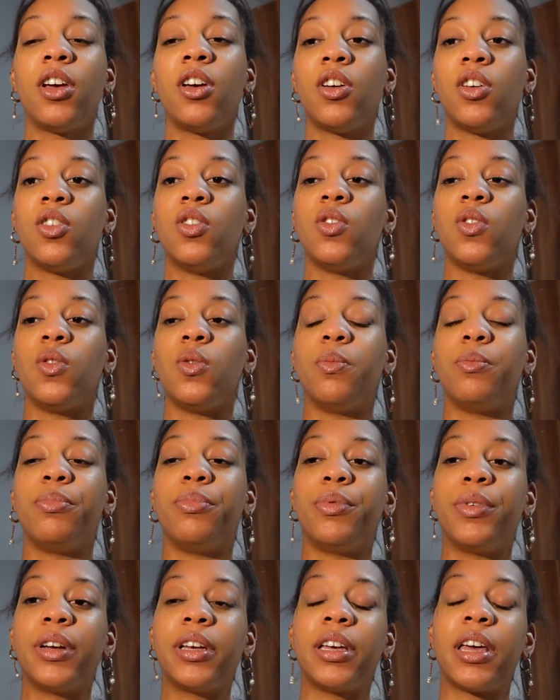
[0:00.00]
you know,
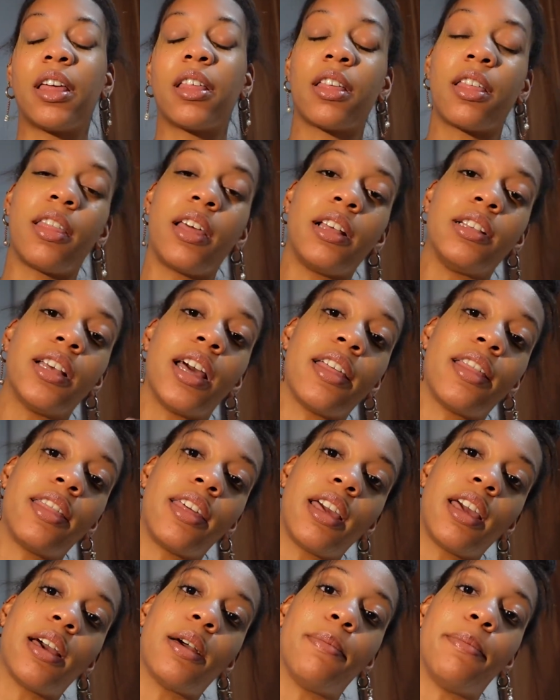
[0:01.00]
bringing the things I think